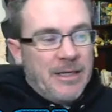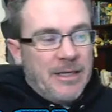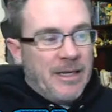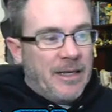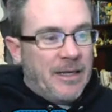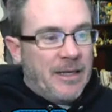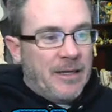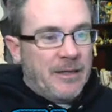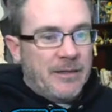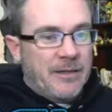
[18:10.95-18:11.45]

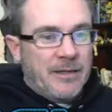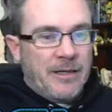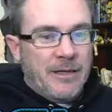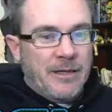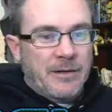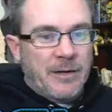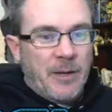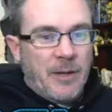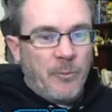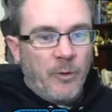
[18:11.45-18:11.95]
And
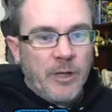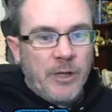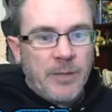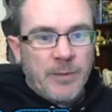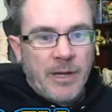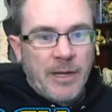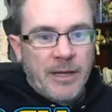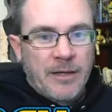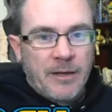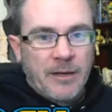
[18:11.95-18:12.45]
I, am only,
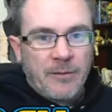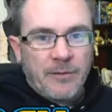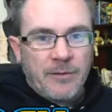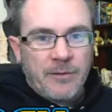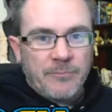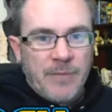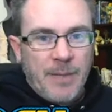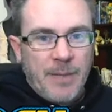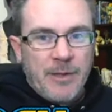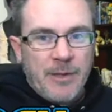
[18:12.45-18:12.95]
I,
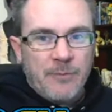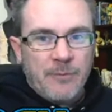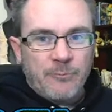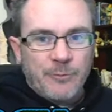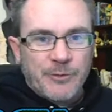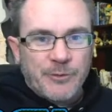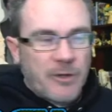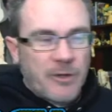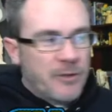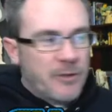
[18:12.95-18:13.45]
maybe
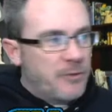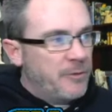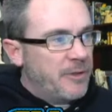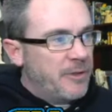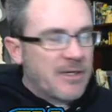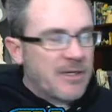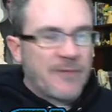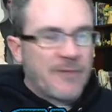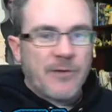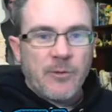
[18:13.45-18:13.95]
we'll start doing
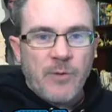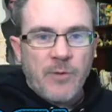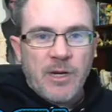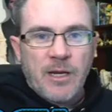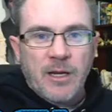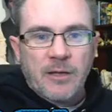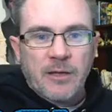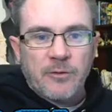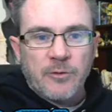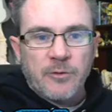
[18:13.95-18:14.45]
this every weekend.